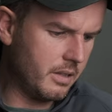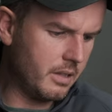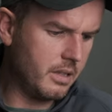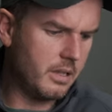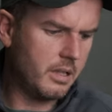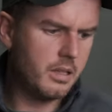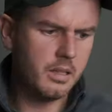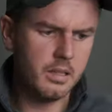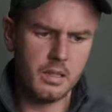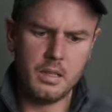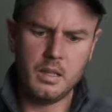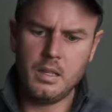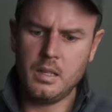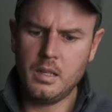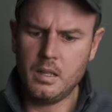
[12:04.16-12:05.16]
the
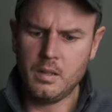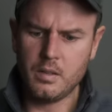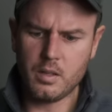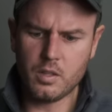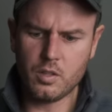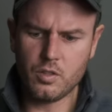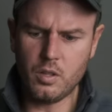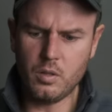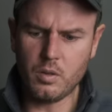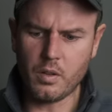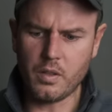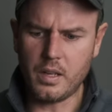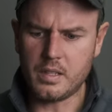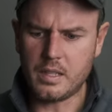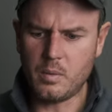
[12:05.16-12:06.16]
controller
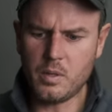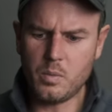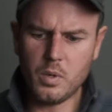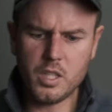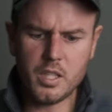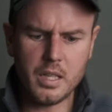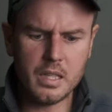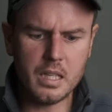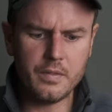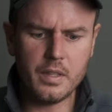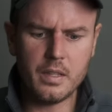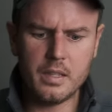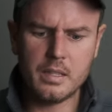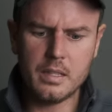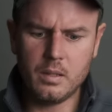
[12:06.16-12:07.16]
things, I wish they'd give you
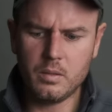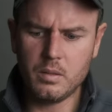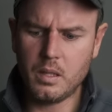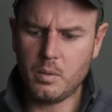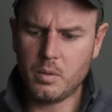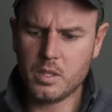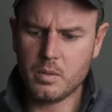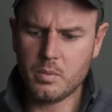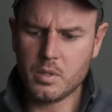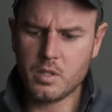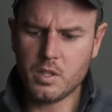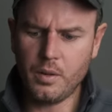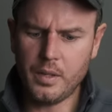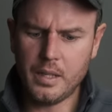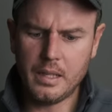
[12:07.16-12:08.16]
these little, I wish there was
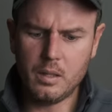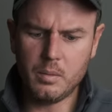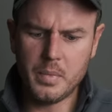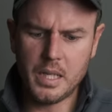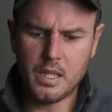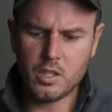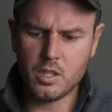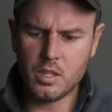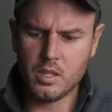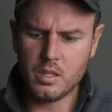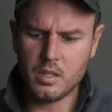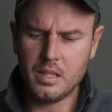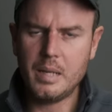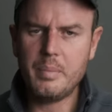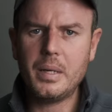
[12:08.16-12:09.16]
tiny little miniature
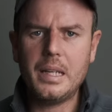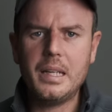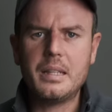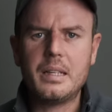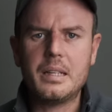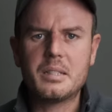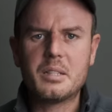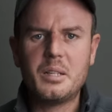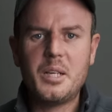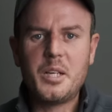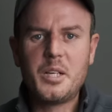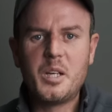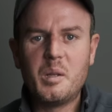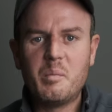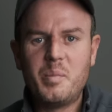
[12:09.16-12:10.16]
nipply things that you
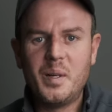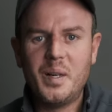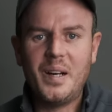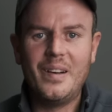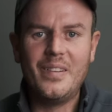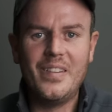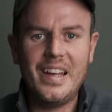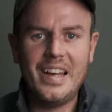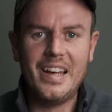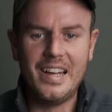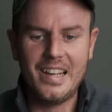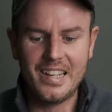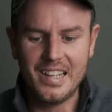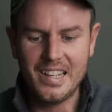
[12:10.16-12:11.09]
could put on there.